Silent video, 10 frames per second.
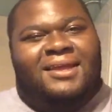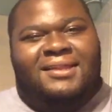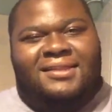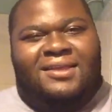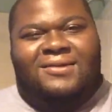
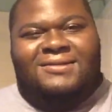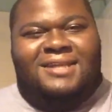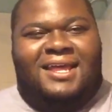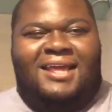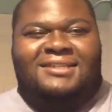And no, it's
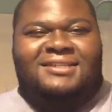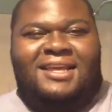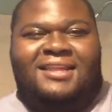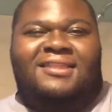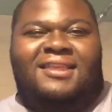not actually
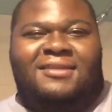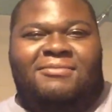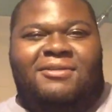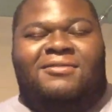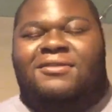in the
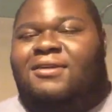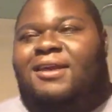computer.